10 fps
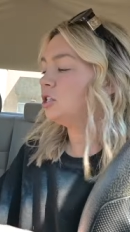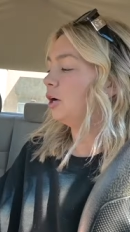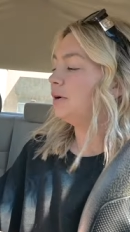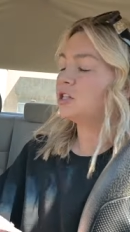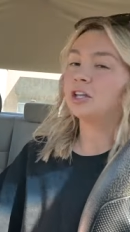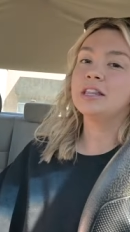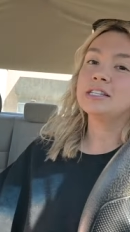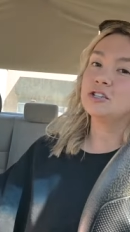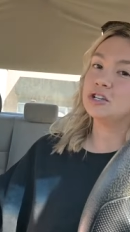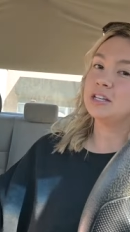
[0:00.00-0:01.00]
So it's good that this
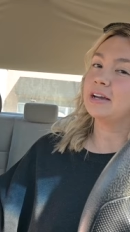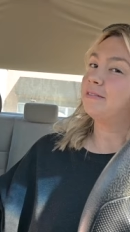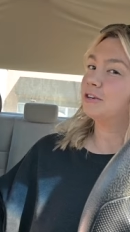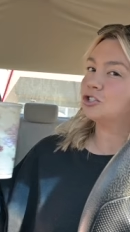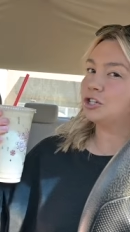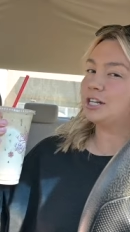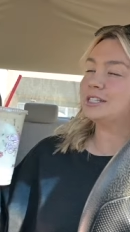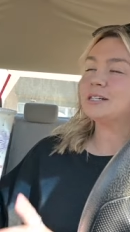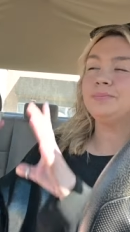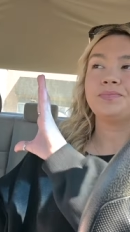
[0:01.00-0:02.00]
is just like for treats